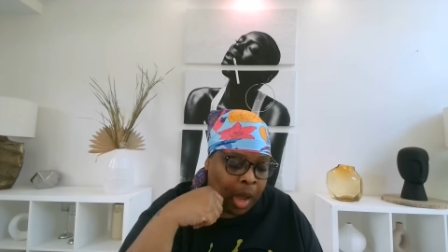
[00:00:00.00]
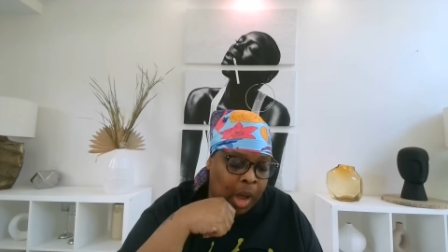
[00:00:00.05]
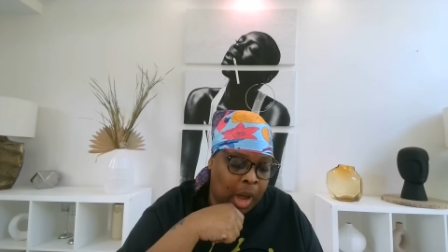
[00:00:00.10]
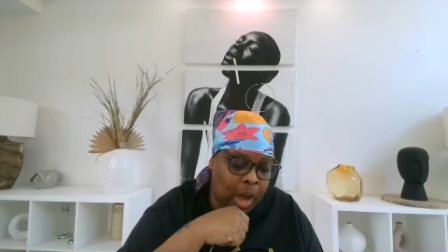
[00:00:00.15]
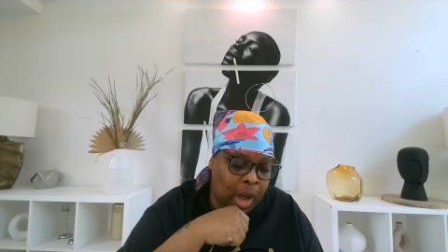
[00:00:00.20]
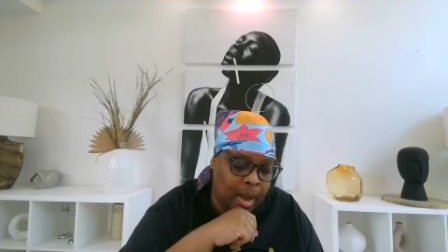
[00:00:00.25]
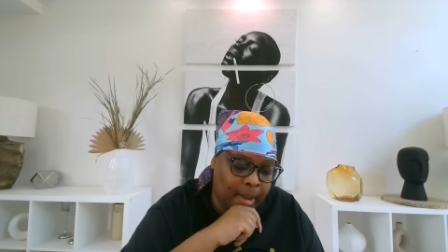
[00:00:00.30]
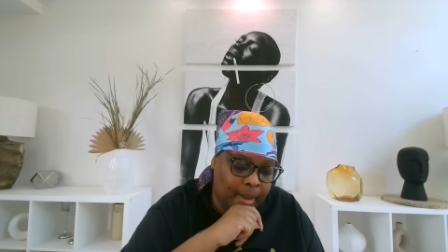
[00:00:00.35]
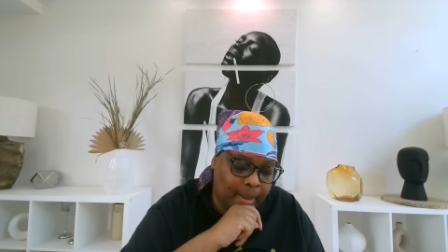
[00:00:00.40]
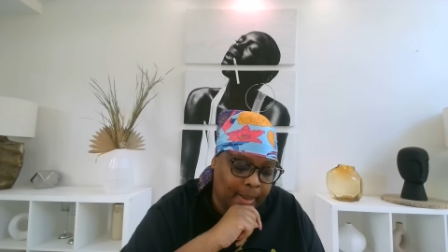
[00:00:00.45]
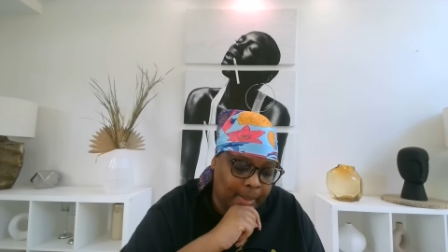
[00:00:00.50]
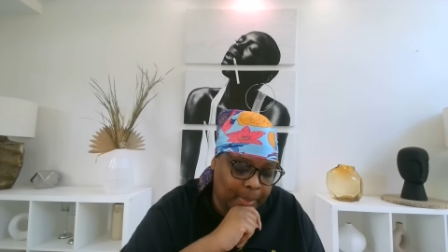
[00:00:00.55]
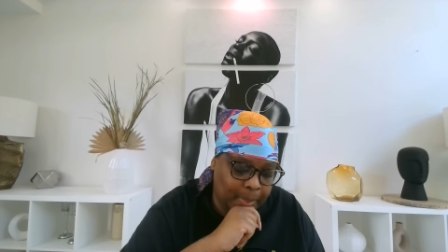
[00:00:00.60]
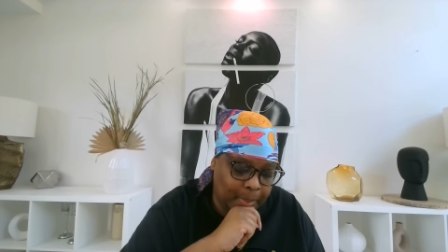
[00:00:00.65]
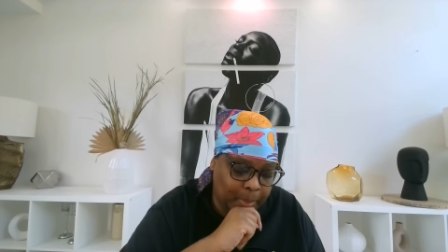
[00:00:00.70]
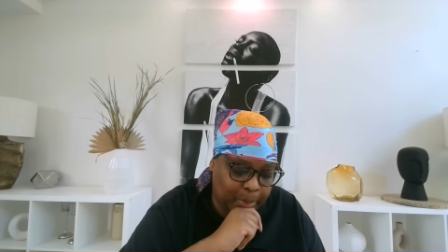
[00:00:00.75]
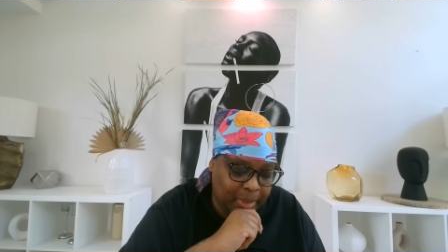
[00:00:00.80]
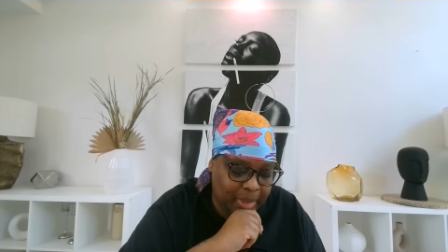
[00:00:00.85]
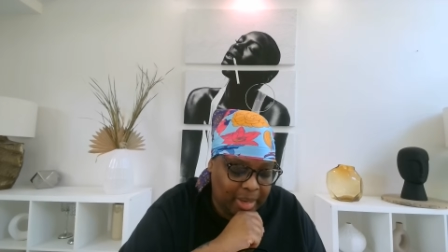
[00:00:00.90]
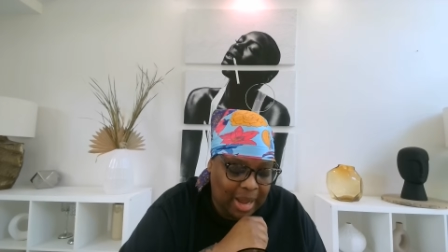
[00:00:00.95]
Um,
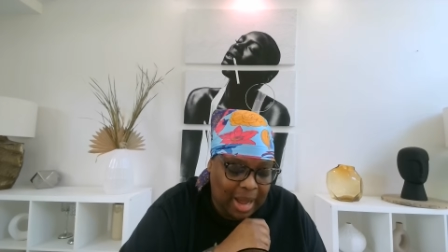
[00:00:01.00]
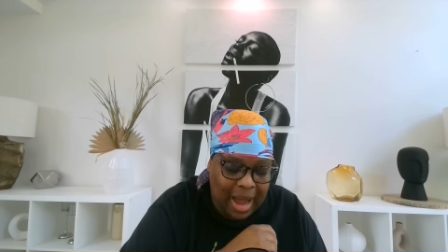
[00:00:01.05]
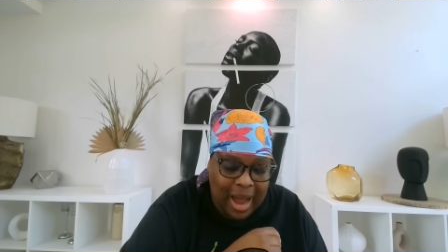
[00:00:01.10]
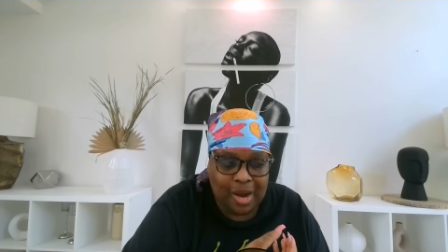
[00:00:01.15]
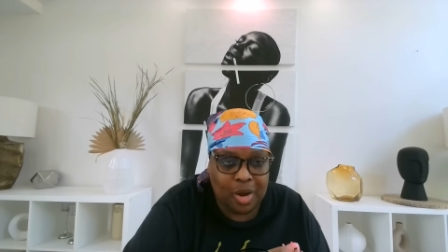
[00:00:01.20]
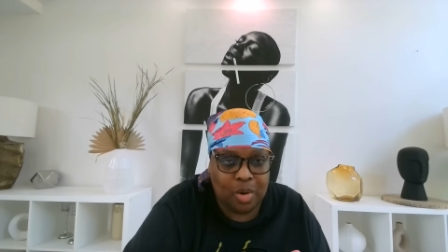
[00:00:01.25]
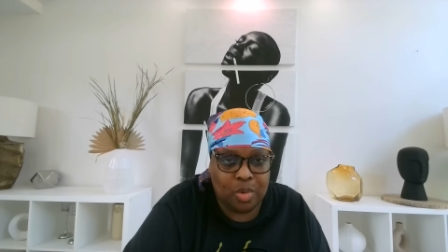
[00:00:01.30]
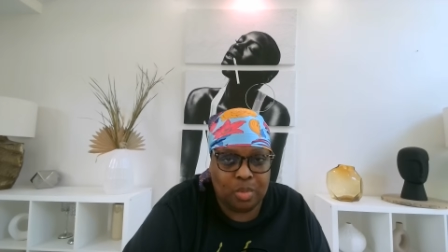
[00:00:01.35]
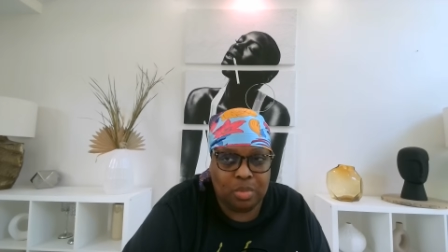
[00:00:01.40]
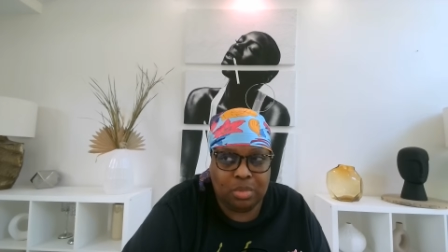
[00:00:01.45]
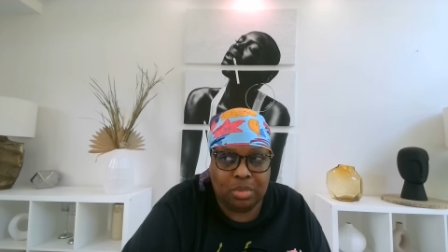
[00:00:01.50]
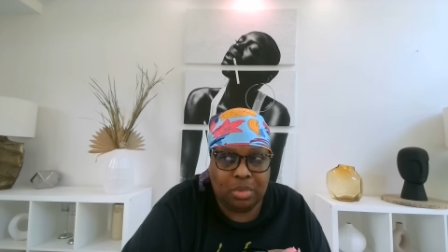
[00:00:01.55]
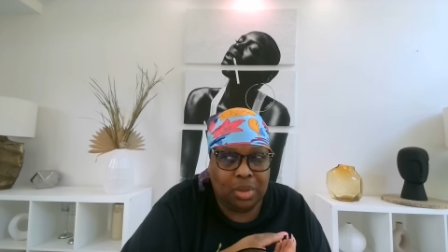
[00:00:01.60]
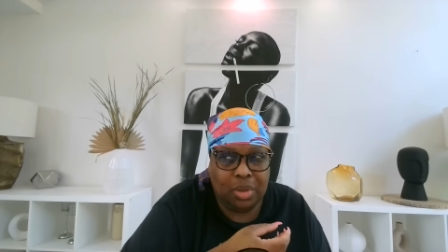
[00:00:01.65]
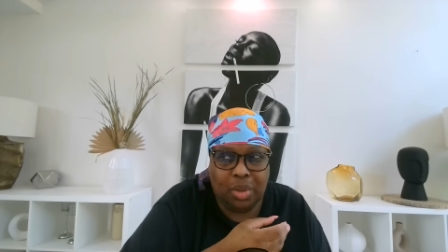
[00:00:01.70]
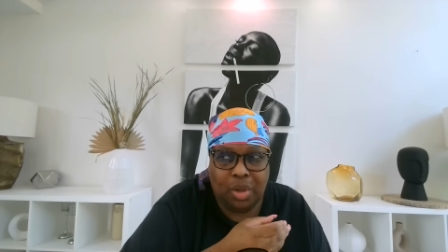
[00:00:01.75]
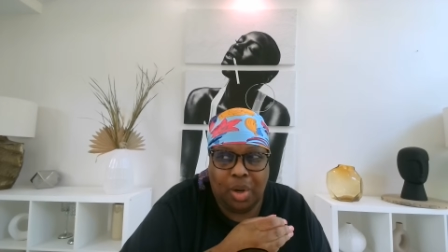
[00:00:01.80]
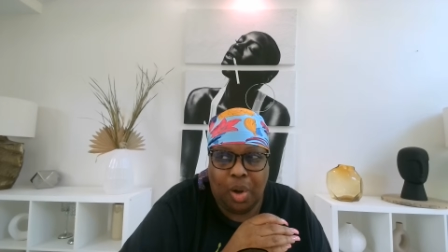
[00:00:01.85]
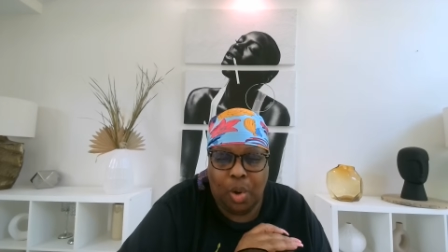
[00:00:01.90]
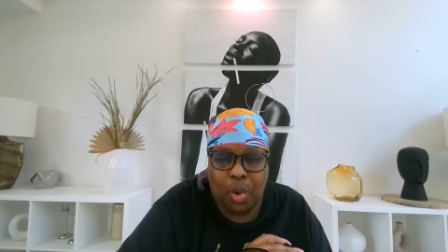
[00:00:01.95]
but I don't
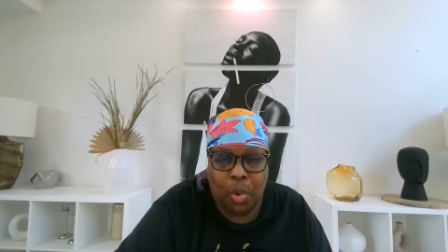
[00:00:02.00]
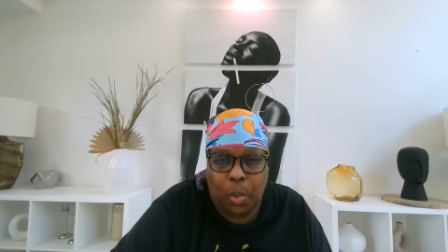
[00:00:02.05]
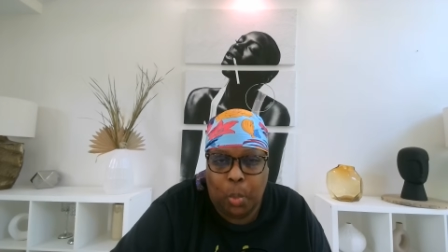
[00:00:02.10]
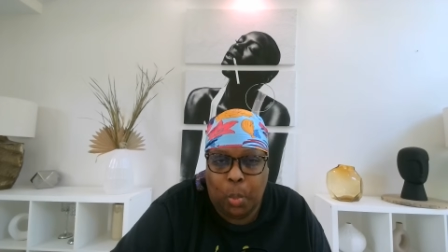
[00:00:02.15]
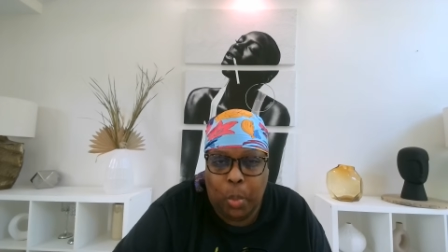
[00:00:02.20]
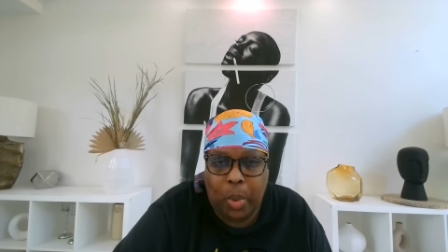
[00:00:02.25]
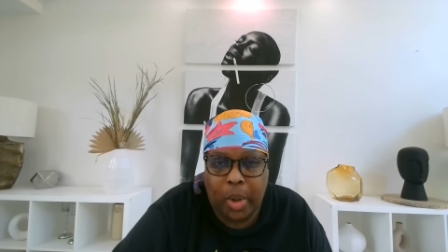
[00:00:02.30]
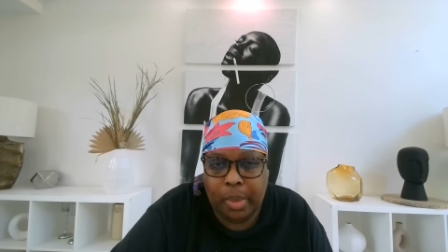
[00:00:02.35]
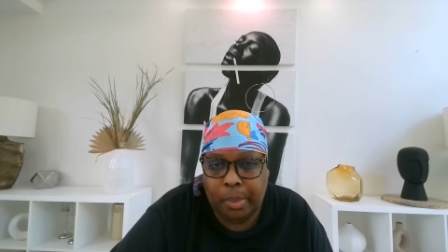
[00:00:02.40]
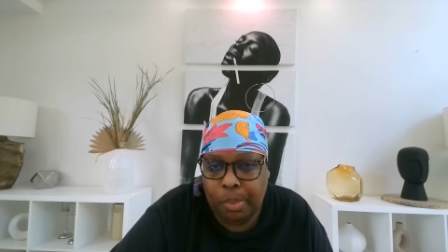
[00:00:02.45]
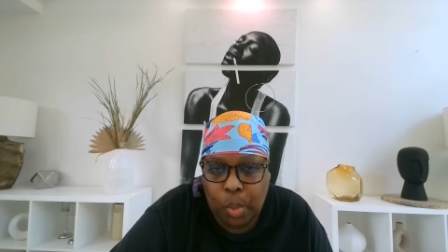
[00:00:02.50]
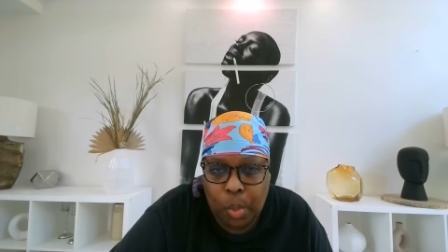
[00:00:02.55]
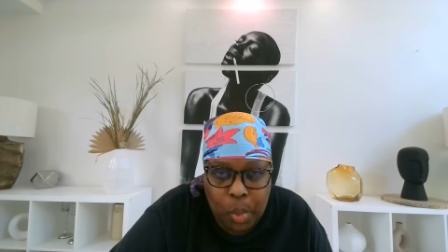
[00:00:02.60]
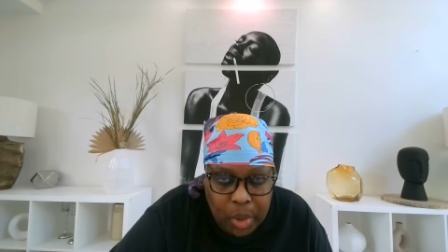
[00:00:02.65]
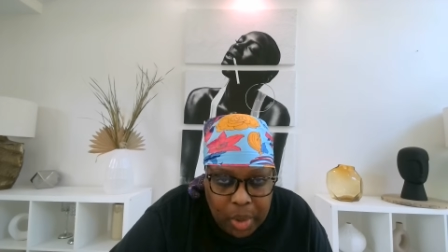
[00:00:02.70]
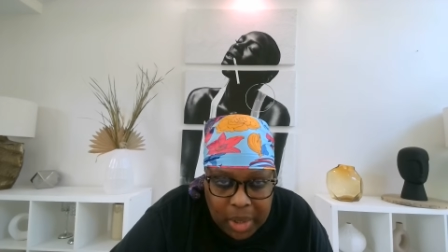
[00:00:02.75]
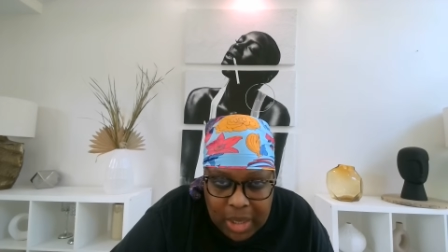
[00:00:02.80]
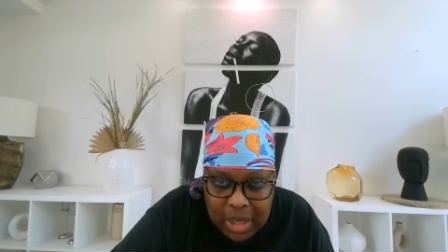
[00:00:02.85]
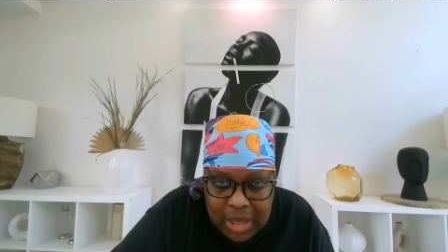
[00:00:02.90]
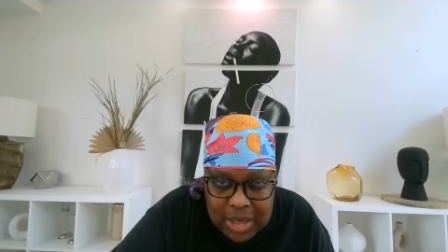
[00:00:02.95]
know what
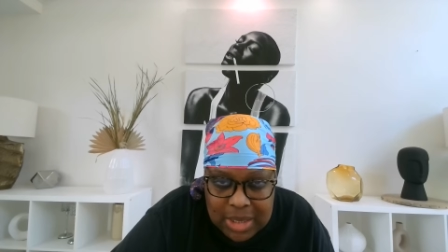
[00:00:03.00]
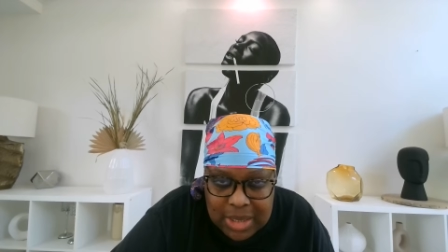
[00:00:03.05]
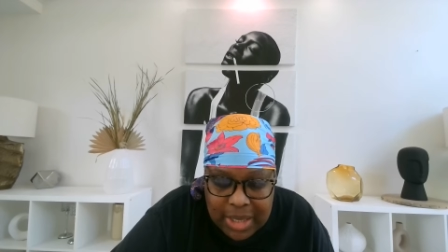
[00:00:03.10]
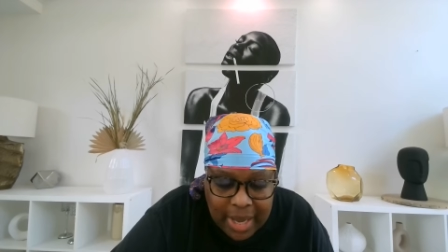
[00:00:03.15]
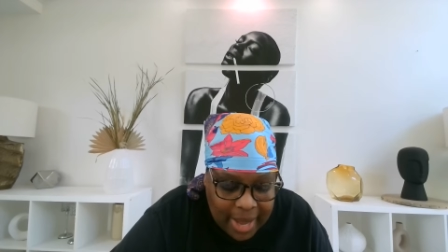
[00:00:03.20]
more he's